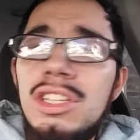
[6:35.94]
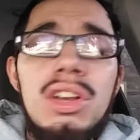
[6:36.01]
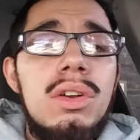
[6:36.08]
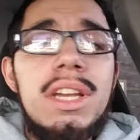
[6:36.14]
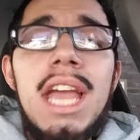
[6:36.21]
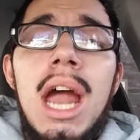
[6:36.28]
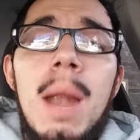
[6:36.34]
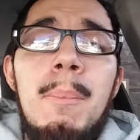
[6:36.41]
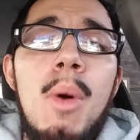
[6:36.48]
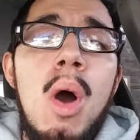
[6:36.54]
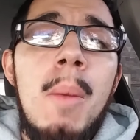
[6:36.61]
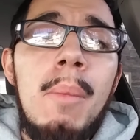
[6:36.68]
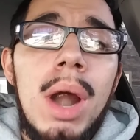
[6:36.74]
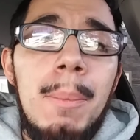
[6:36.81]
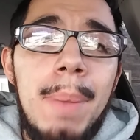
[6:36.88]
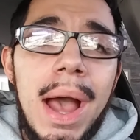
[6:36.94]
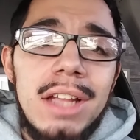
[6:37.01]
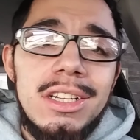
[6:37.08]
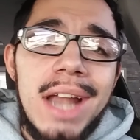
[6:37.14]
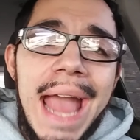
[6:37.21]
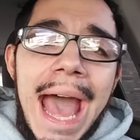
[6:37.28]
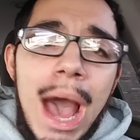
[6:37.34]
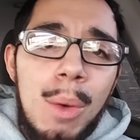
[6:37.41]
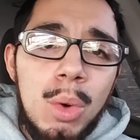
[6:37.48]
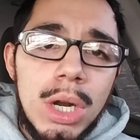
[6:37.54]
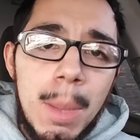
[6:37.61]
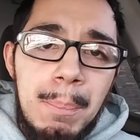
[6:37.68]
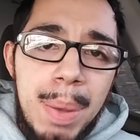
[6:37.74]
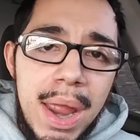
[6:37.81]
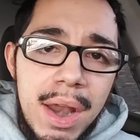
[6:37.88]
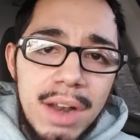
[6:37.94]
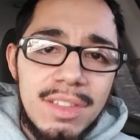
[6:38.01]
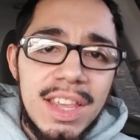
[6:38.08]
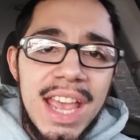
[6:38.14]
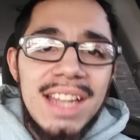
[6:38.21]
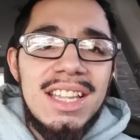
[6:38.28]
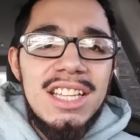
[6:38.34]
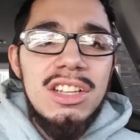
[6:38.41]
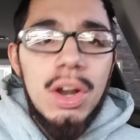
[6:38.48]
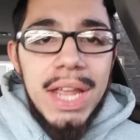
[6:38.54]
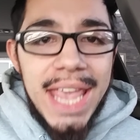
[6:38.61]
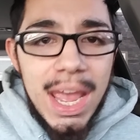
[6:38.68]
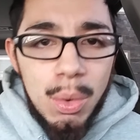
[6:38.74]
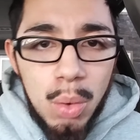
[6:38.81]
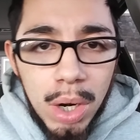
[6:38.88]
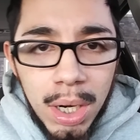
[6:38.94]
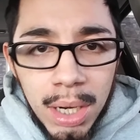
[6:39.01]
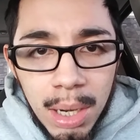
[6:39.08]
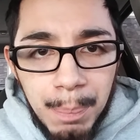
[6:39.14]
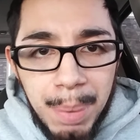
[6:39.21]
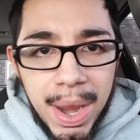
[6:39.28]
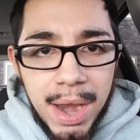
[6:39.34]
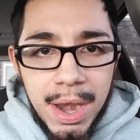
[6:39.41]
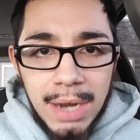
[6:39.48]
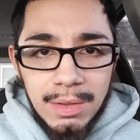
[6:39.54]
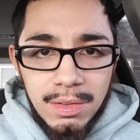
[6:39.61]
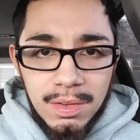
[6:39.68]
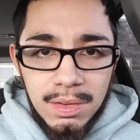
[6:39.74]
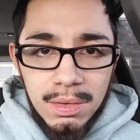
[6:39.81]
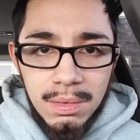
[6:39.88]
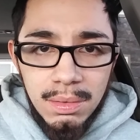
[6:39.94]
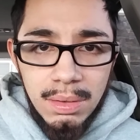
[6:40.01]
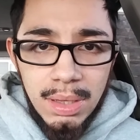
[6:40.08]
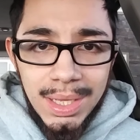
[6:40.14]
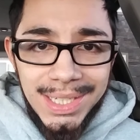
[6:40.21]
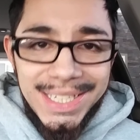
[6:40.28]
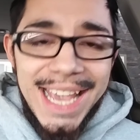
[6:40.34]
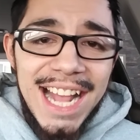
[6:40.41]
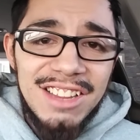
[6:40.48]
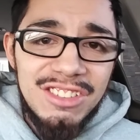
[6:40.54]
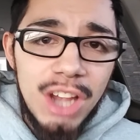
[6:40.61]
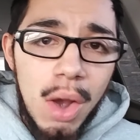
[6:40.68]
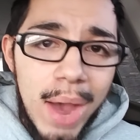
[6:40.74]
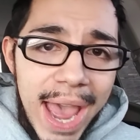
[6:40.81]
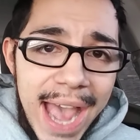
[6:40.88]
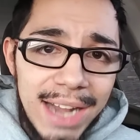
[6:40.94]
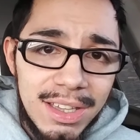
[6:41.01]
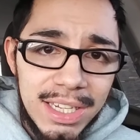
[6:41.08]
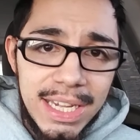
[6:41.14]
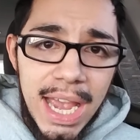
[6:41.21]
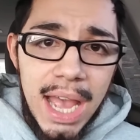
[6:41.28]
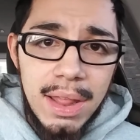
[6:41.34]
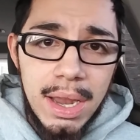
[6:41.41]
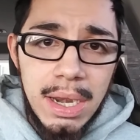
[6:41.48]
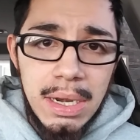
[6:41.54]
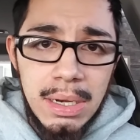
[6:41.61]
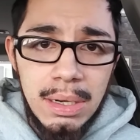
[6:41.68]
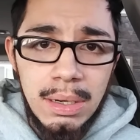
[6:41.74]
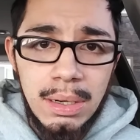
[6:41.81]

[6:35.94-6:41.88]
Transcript: you care more about your outward appearance than your inward appearance. Get your act together!